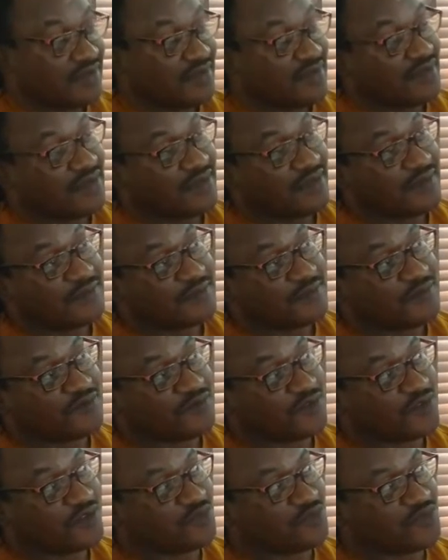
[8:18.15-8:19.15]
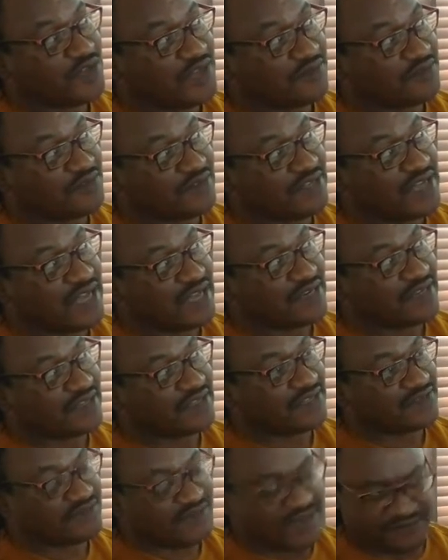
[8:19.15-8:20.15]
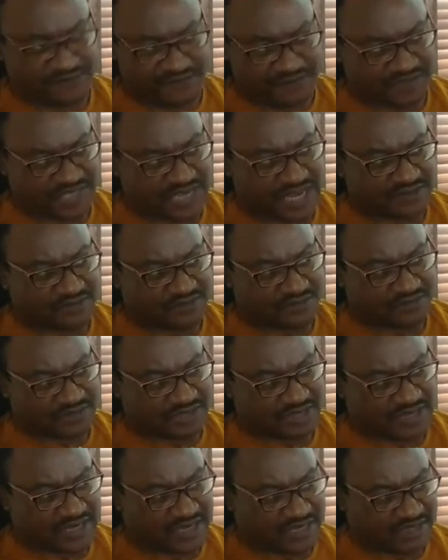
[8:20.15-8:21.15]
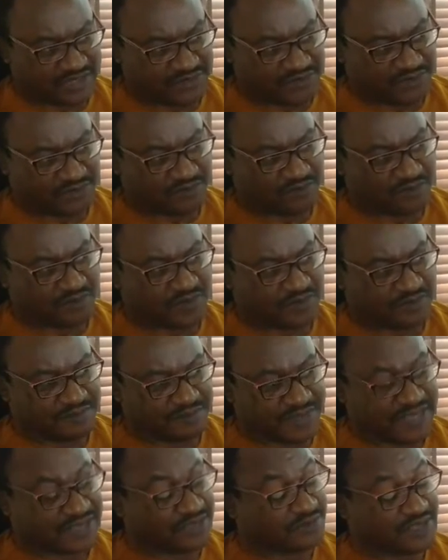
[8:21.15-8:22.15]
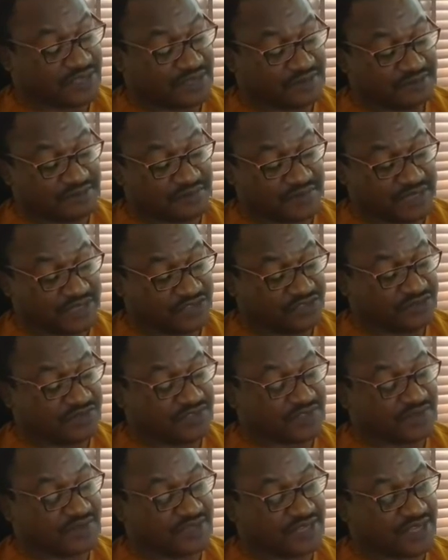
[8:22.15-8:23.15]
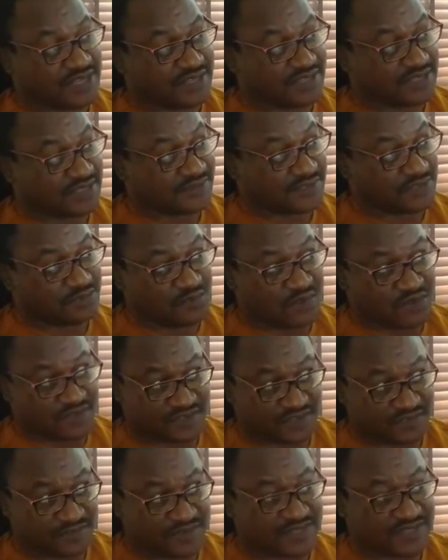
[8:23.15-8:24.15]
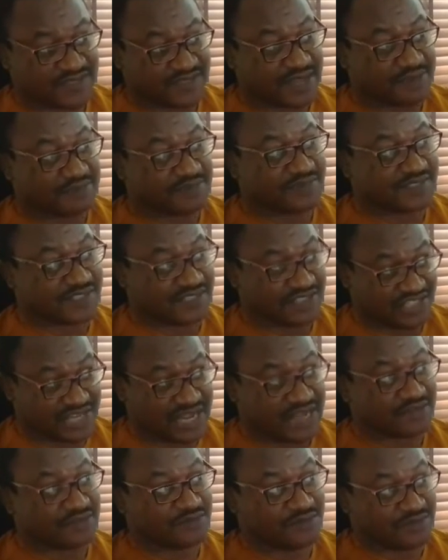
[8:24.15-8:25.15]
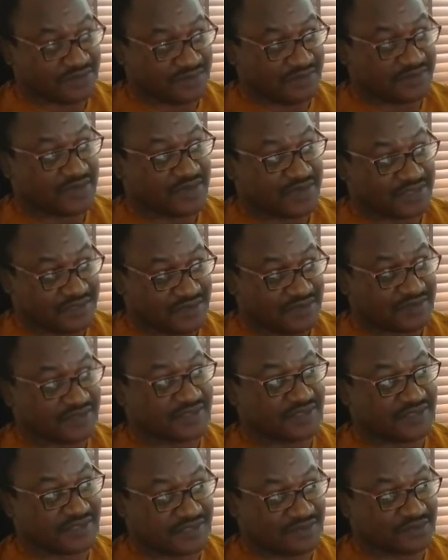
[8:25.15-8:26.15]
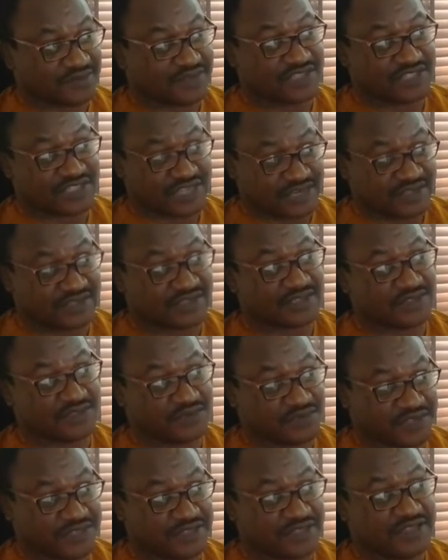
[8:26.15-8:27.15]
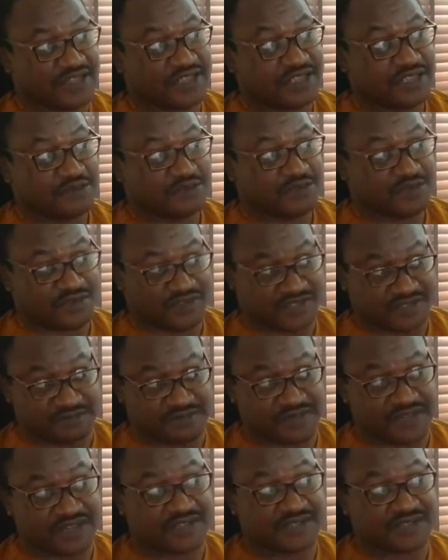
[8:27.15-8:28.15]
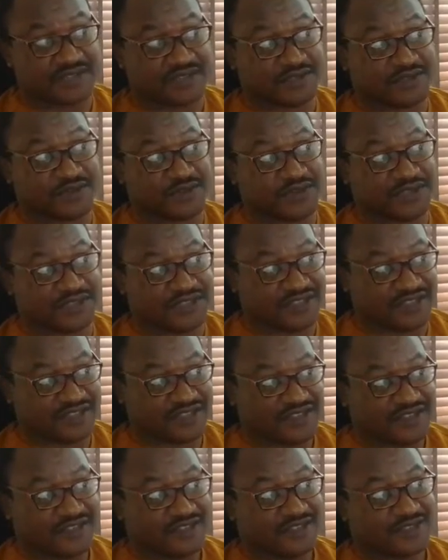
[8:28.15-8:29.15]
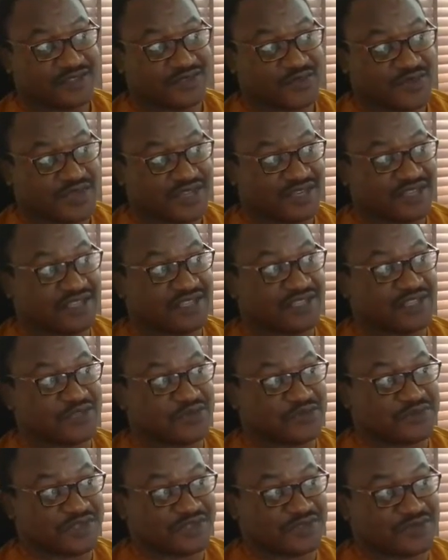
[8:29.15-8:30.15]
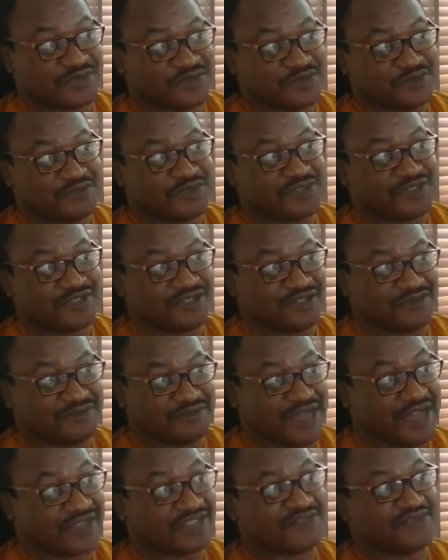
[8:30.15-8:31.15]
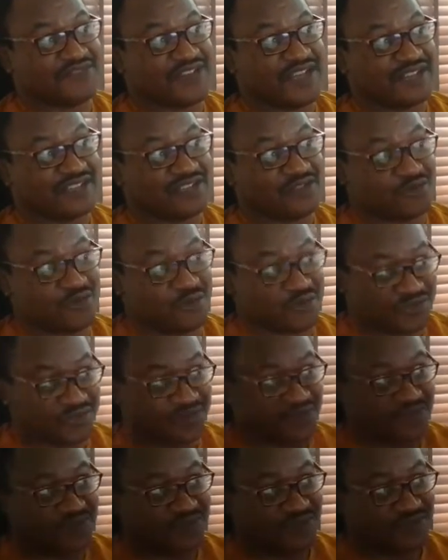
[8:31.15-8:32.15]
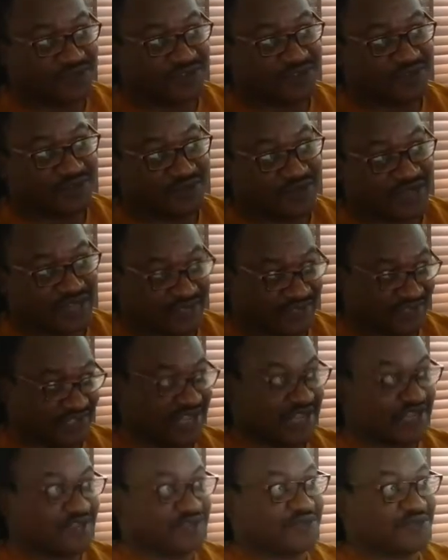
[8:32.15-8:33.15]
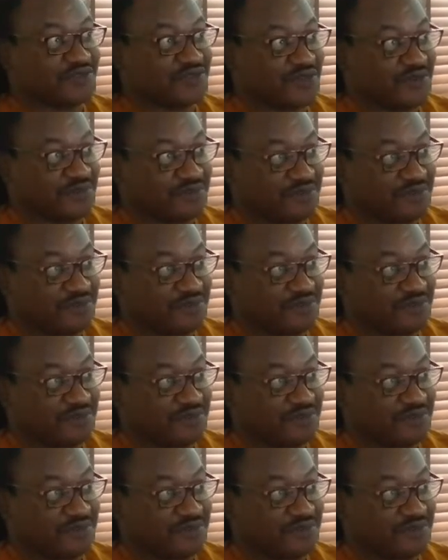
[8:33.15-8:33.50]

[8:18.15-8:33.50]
Of course, we have to guard against right from childhood. By the way, injuries to the head is even worse when it happens in childhood, adolescence, when the child is still growing, because the brain is still growing. So any injury is going to be magnified, quote, as the child grows up.